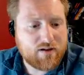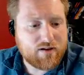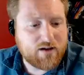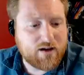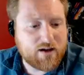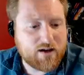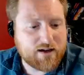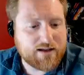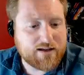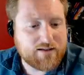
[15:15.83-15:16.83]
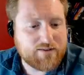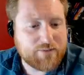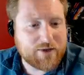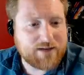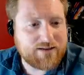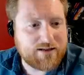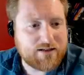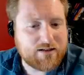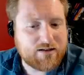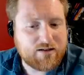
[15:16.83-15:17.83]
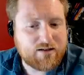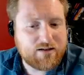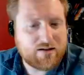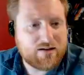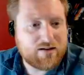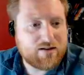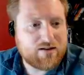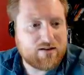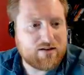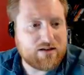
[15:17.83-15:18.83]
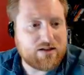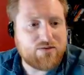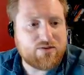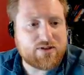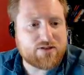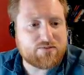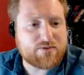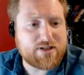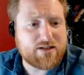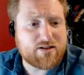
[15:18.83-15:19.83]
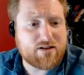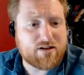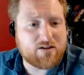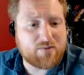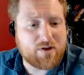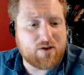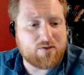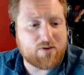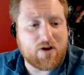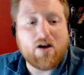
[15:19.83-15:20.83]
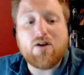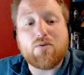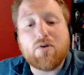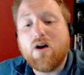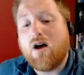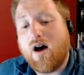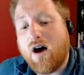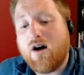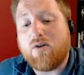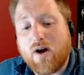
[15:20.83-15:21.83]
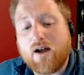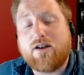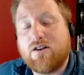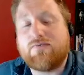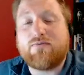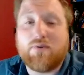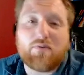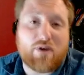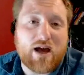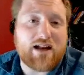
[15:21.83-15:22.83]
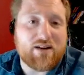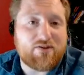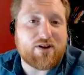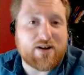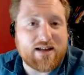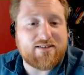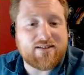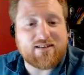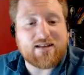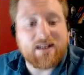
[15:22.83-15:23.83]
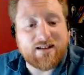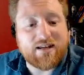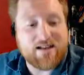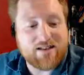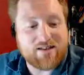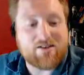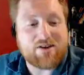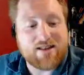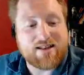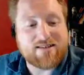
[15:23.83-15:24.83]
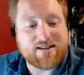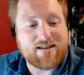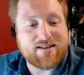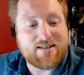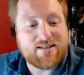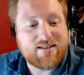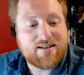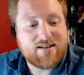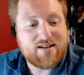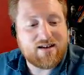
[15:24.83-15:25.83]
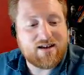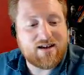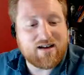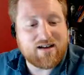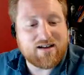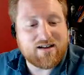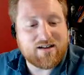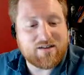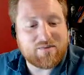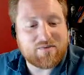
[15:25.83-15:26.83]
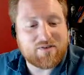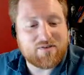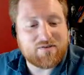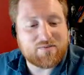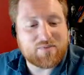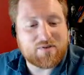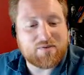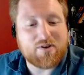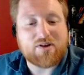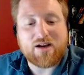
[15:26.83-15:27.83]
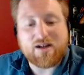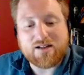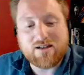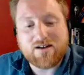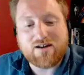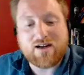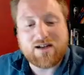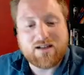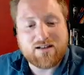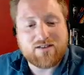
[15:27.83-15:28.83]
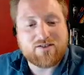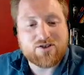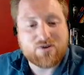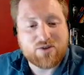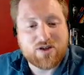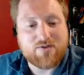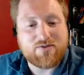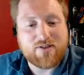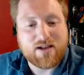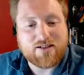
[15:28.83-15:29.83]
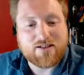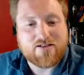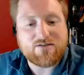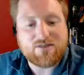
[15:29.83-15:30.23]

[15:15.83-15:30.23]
Uh, I can inspect it. You, dear reader, are... Oh, oh, oh! I could have read it very easily in... Okay, that's nice. Uh, okay, alright. There's a shortcut for that, too.